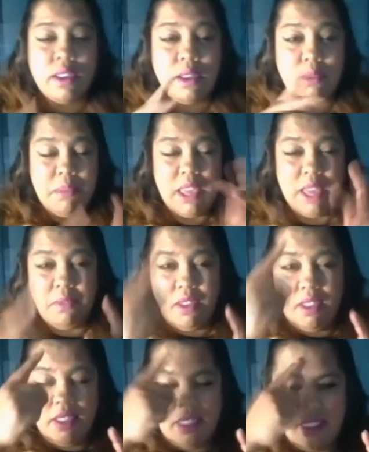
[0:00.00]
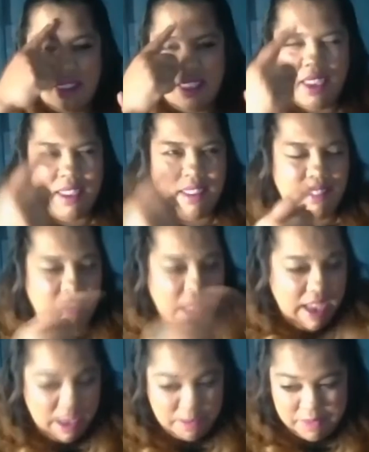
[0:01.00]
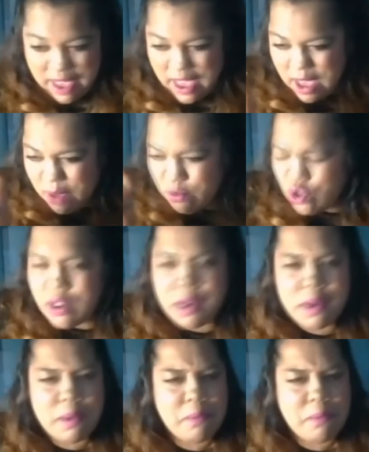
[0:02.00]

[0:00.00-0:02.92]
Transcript: Won't you help me sing